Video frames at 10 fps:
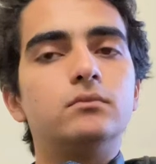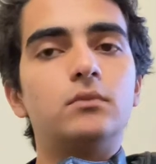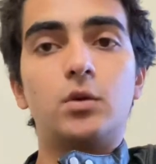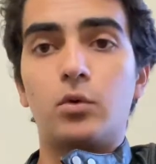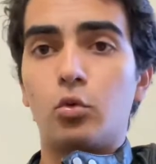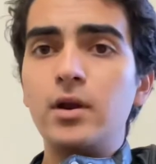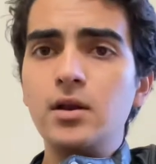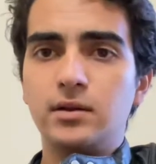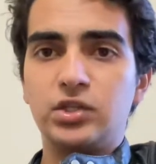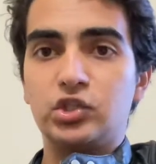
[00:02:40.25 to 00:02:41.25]
Number
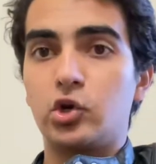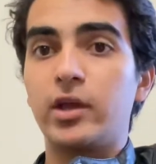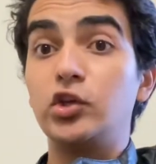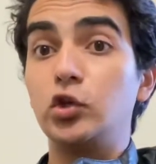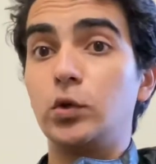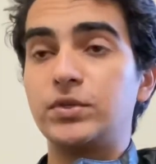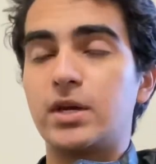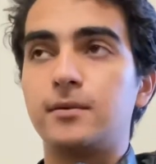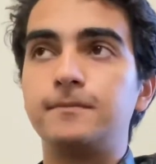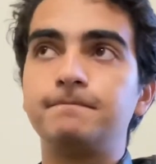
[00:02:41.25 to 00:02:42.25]
one, starting a YouTube channel.